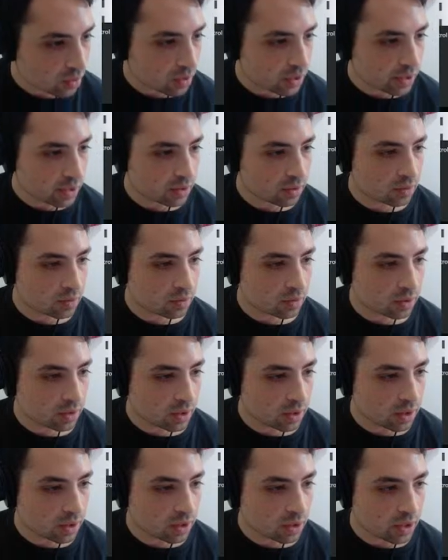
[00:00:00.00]
like
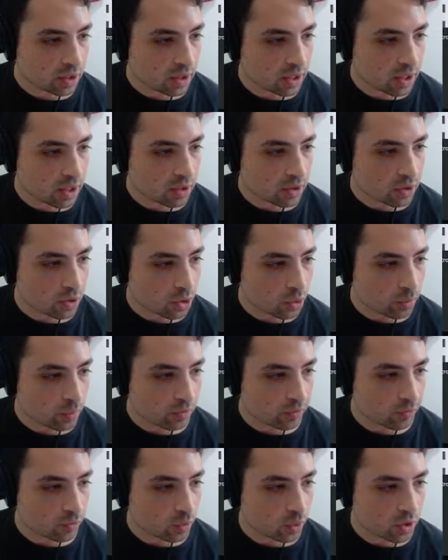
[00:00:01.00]
an eighth note
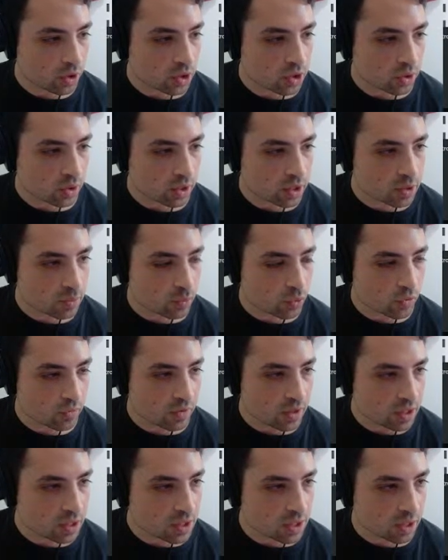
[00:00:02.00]
before. So let's move
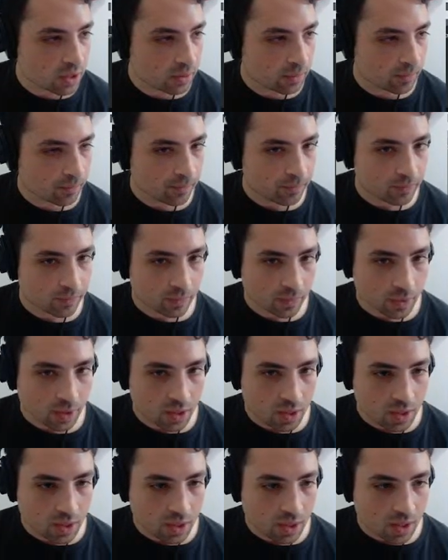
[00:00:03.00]
this here.
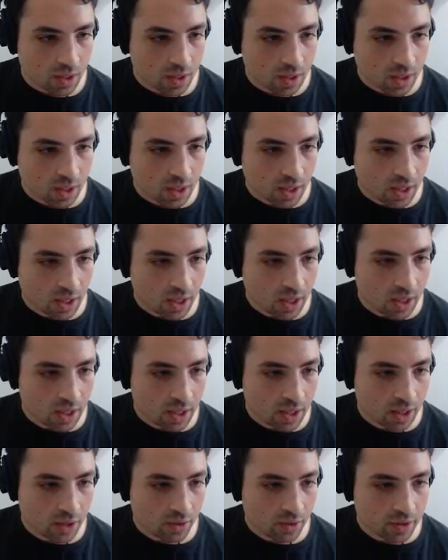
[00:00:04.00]
And
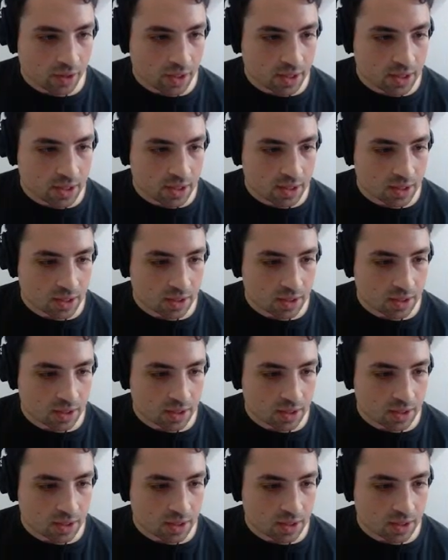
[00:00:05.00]
now this